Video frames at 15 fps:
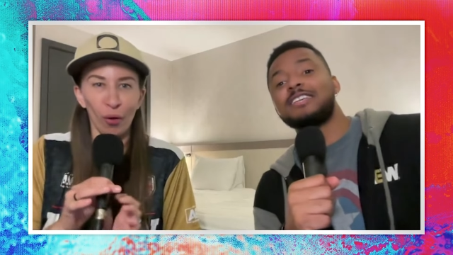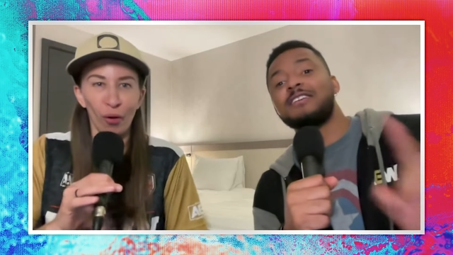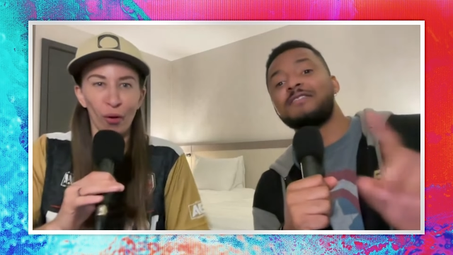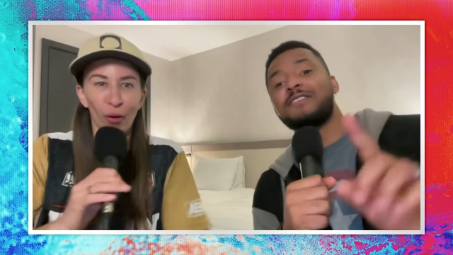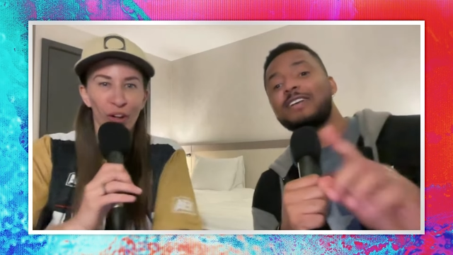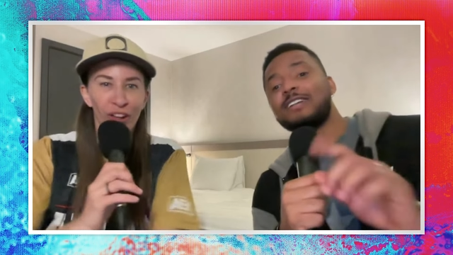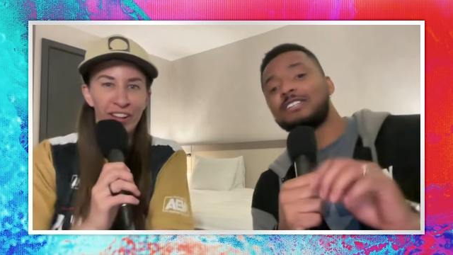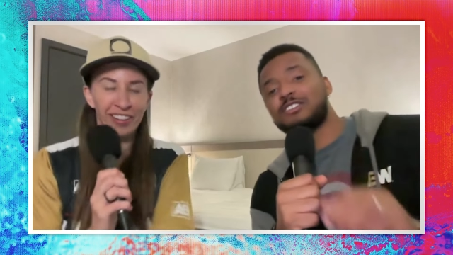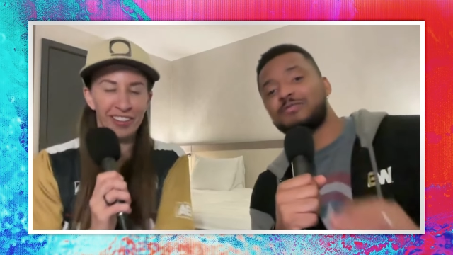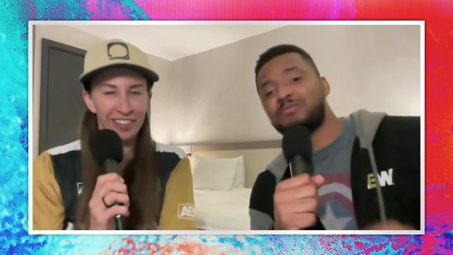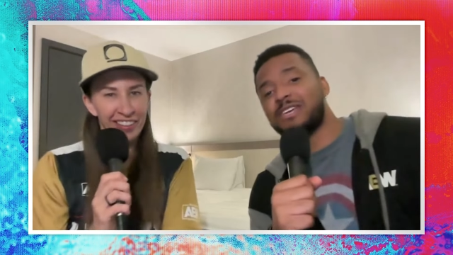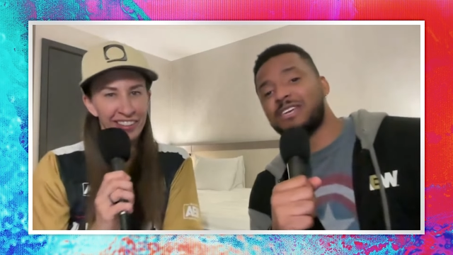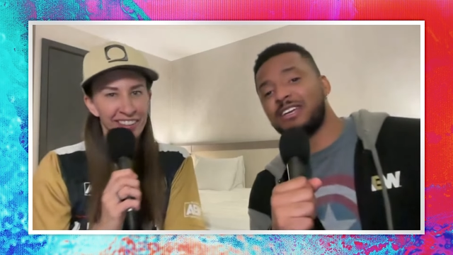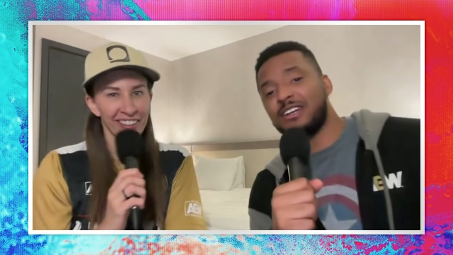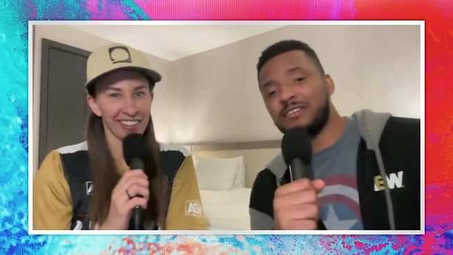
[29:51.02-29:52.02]
Speaker 1: advantage of
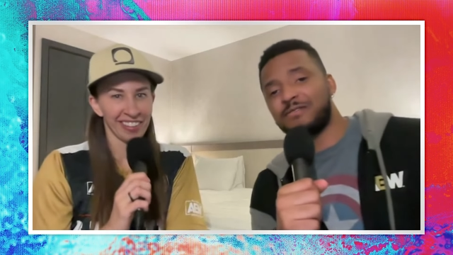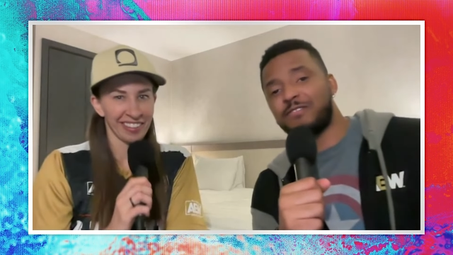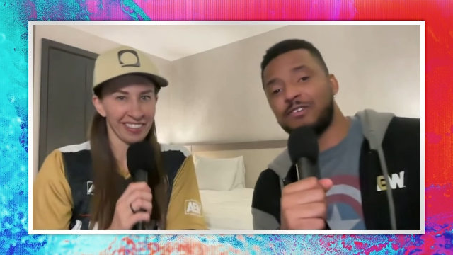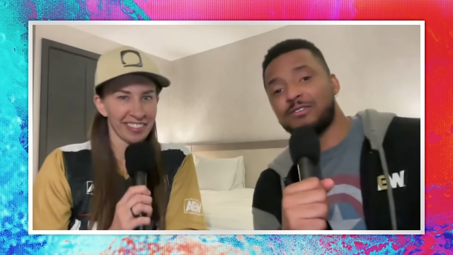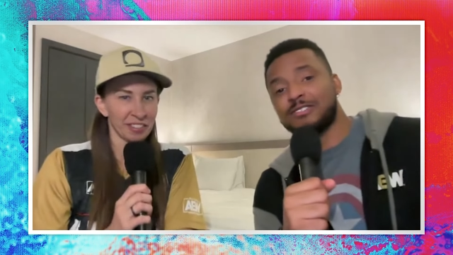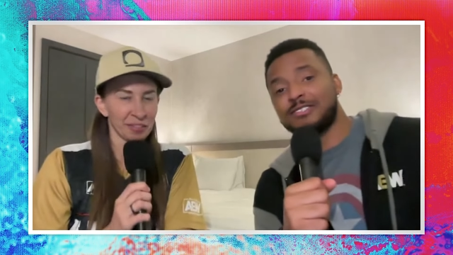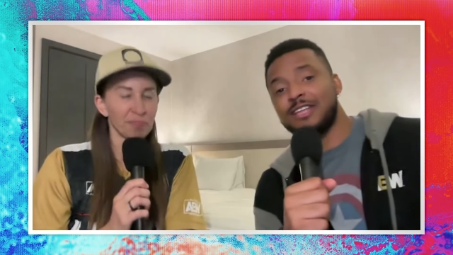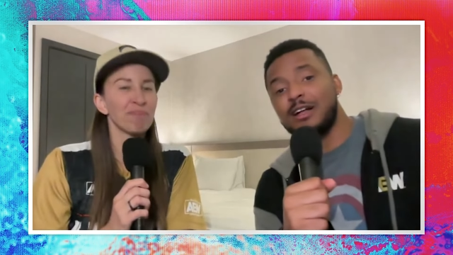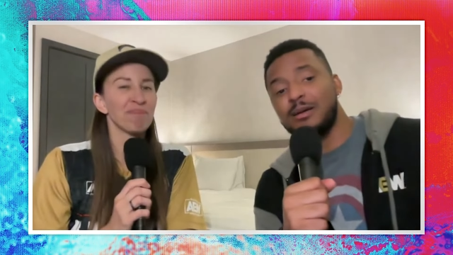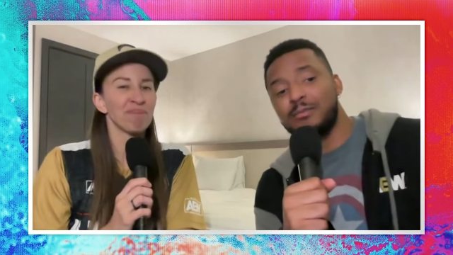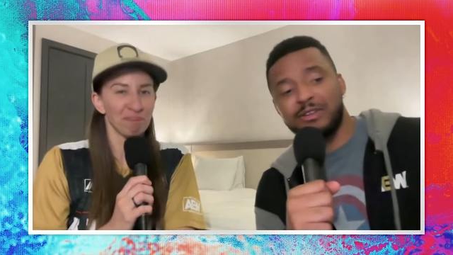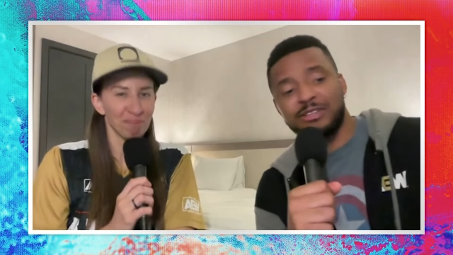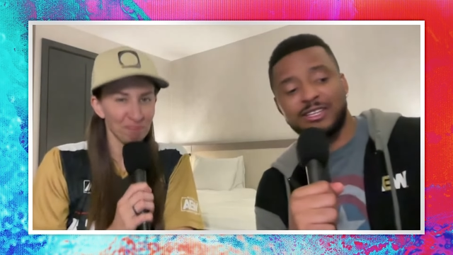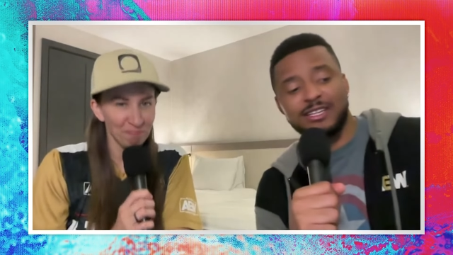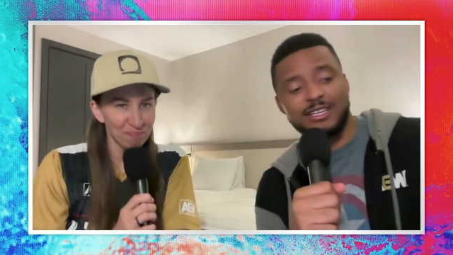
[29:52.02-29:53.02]
being in it 1st mm-hmm.
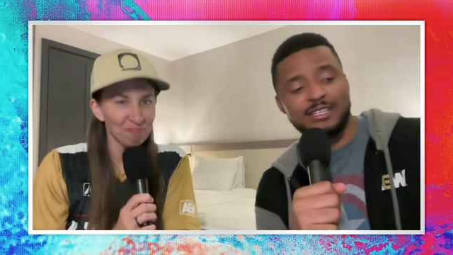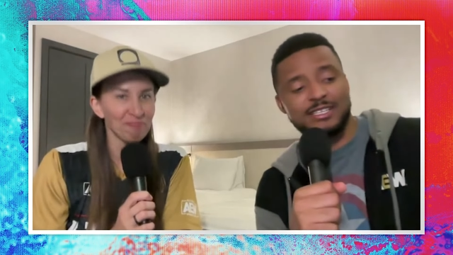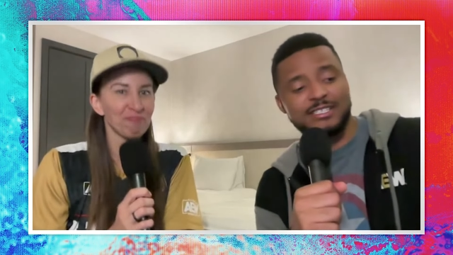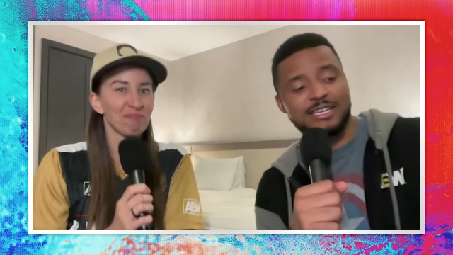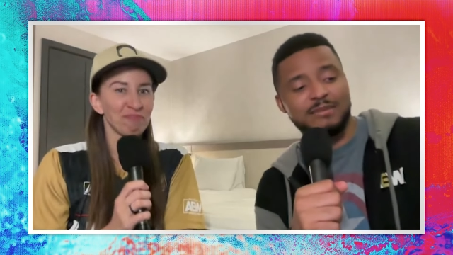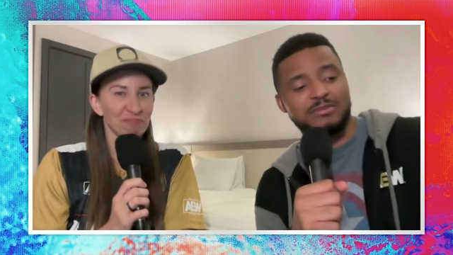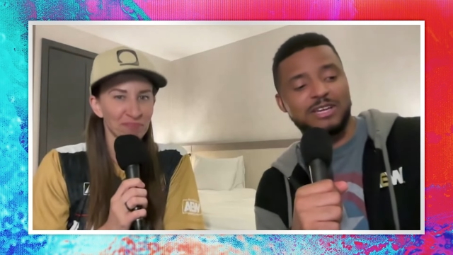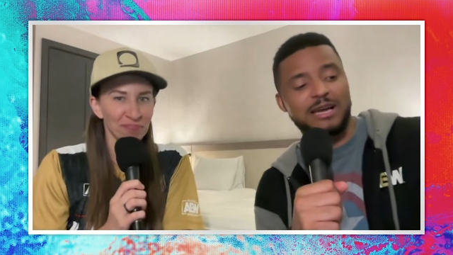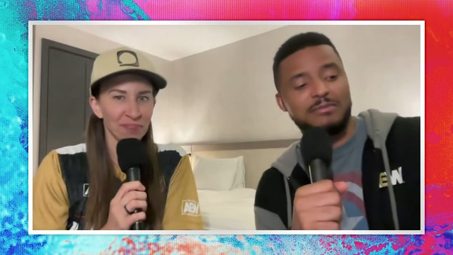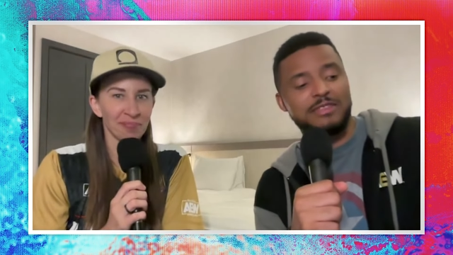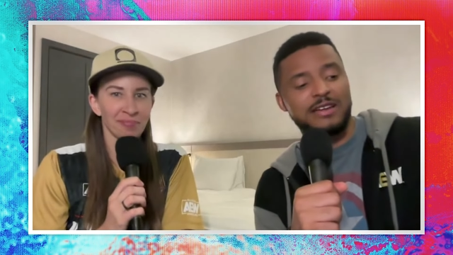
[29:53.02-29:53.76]
But then at the same time,